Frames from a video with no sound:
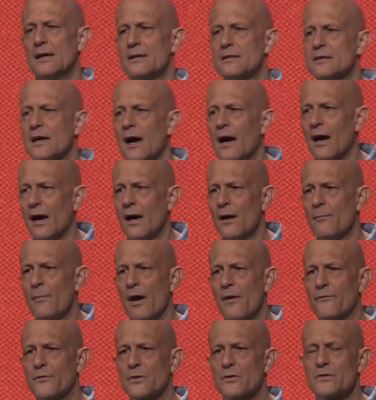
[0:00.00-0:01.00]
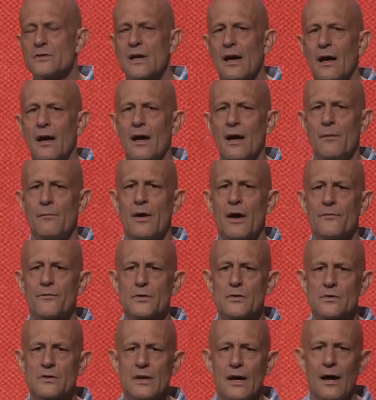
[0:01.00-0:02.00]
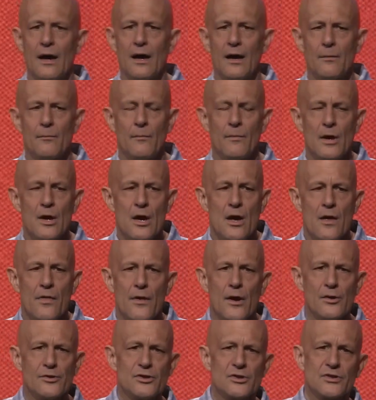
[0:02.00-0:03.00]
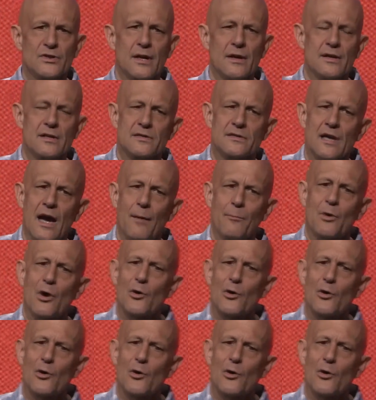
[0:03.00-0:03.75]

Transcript: time after time after time, they're just going to stop